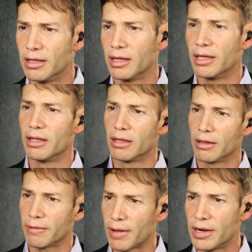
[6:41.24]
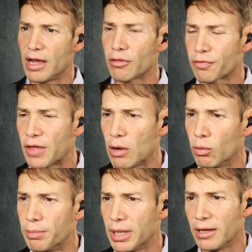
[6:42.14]
then another thing
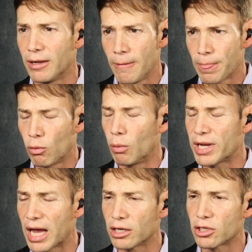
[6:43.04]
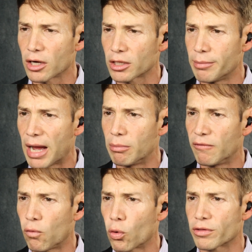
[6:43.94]
would be what we kind of talked about
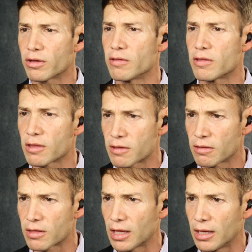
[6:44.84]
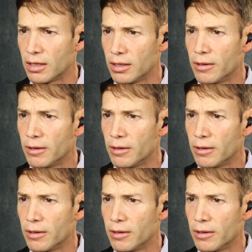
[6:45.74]
before, is consistency.